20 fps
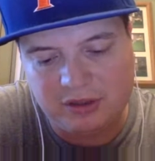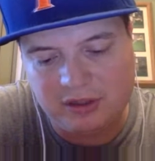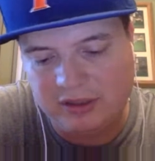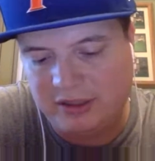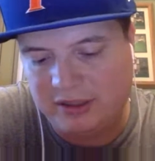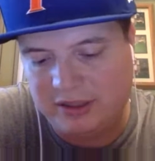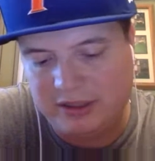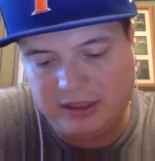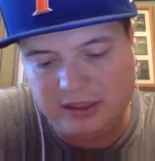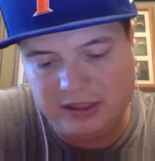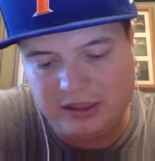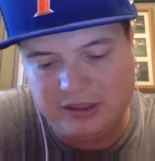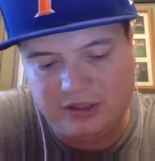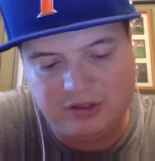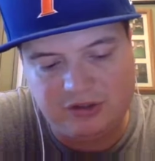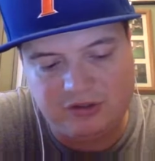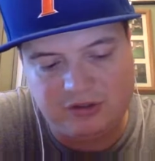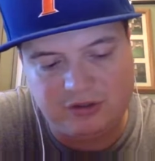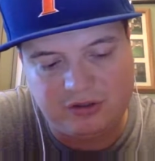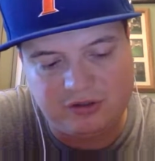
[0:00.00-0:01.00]
It
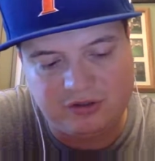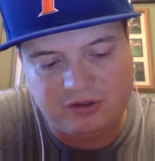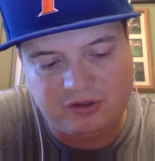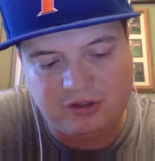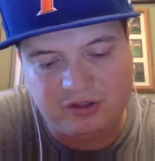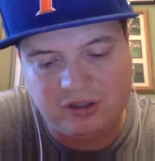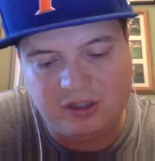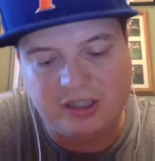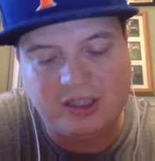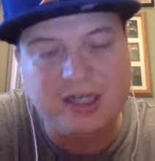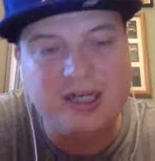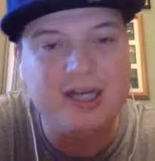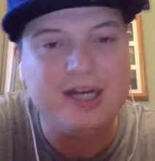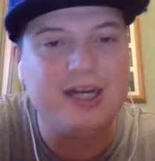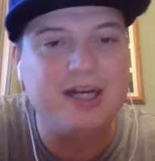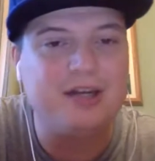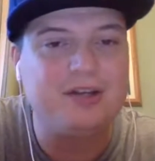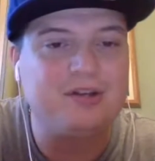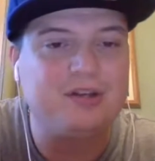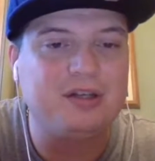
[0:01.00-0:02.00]
just looks good.
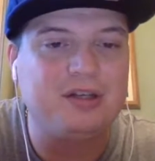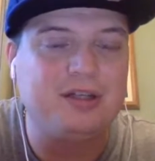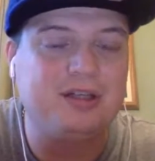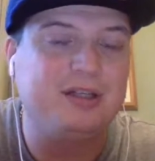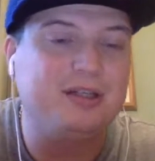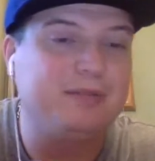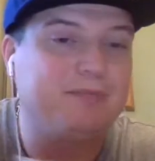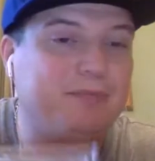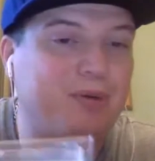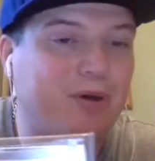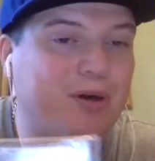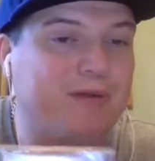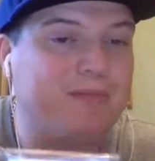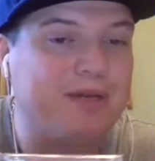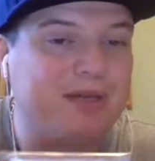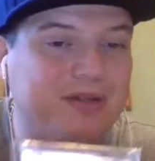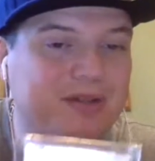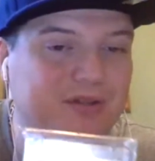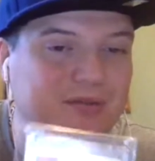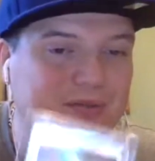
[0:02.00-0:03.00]
And the part
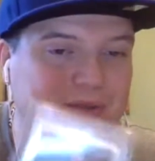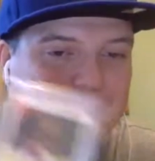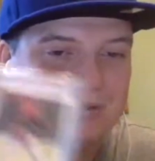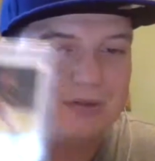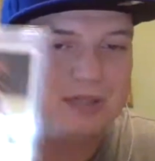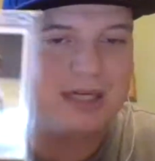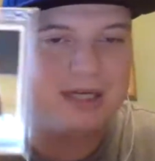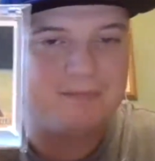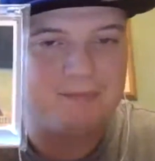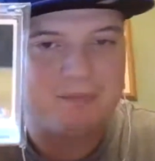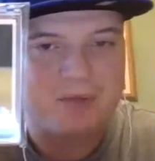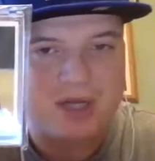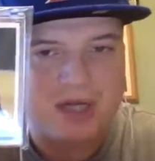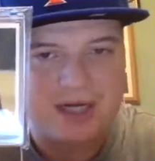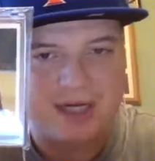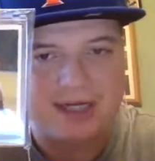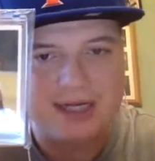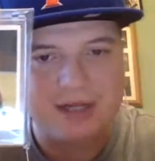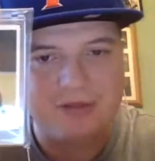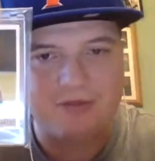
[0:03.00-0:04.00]
about this one, okay,
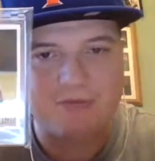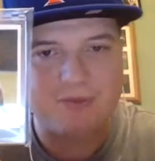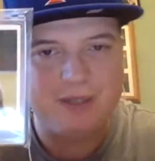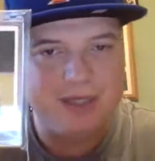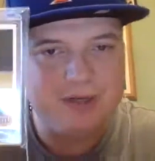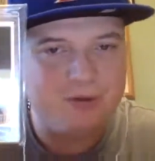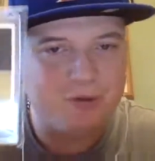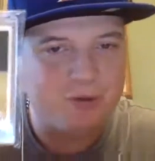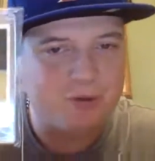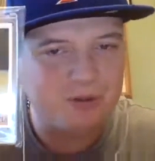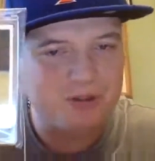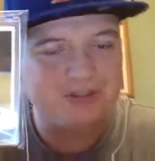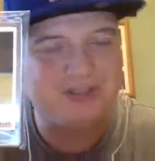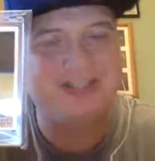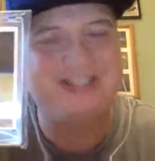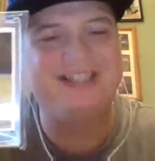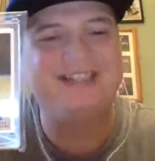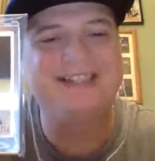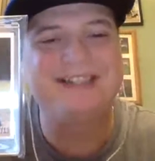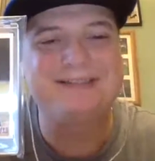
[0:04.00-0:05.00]
I got 3
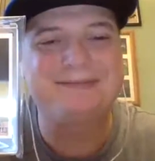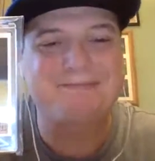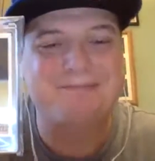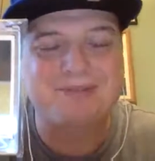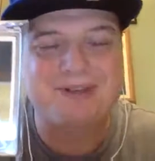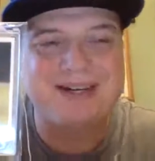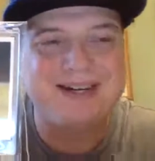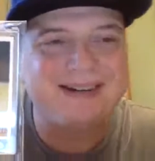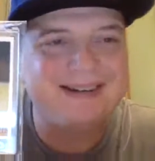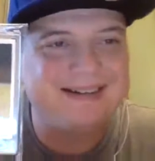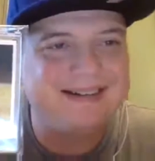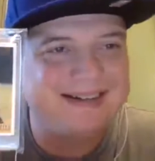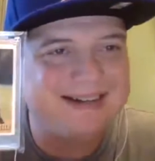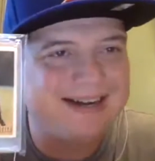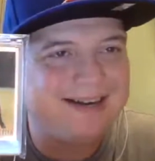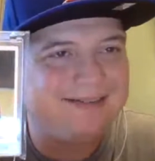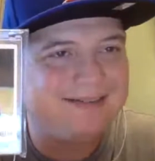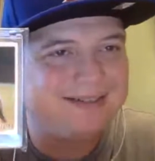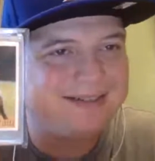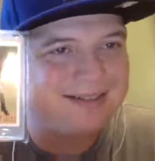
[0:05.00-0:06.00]
corners in this break, and
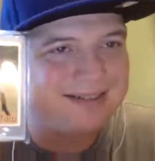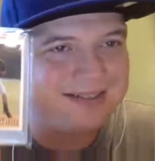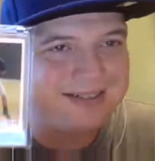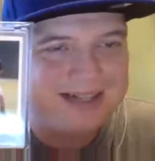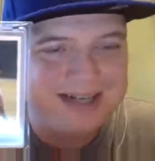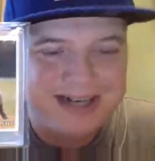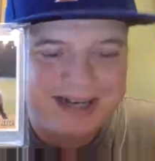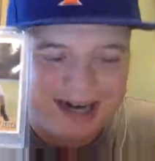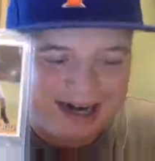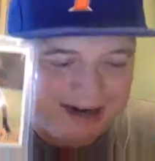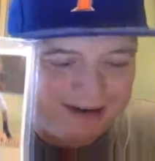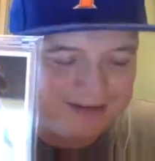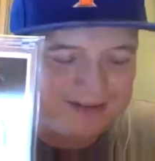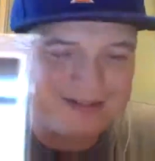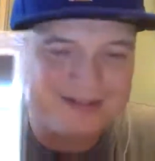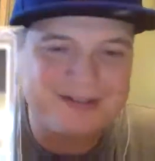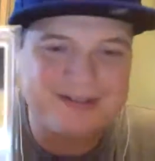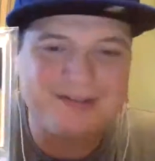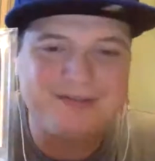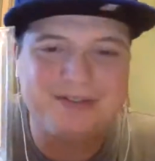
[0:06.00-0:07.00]
I was
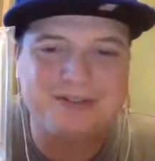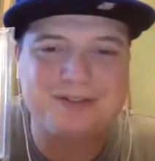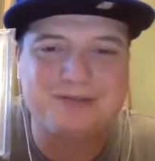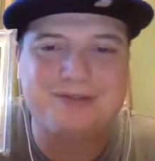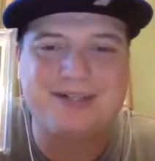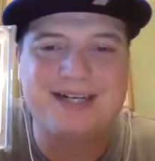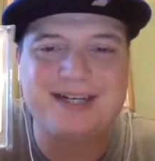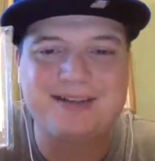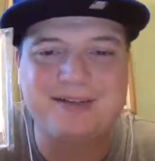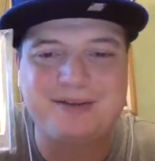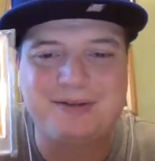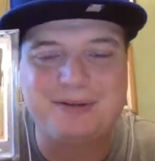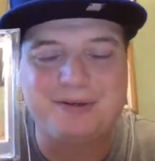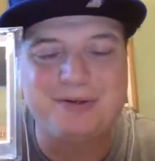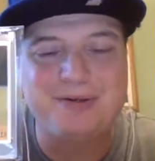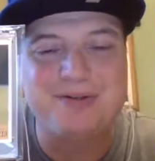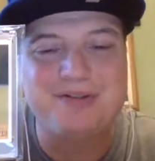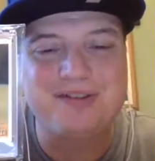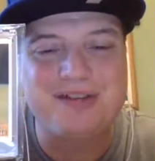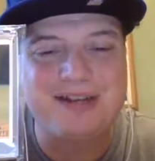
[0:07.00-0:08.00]
a nervous wreck the
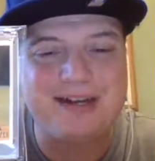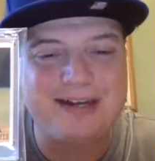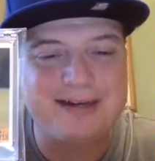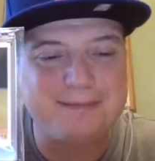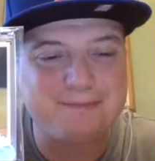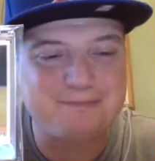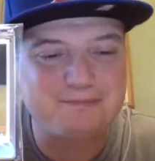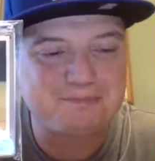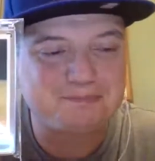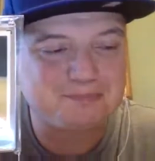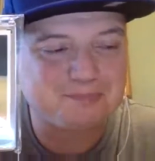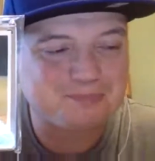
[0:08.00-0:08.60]
whole time.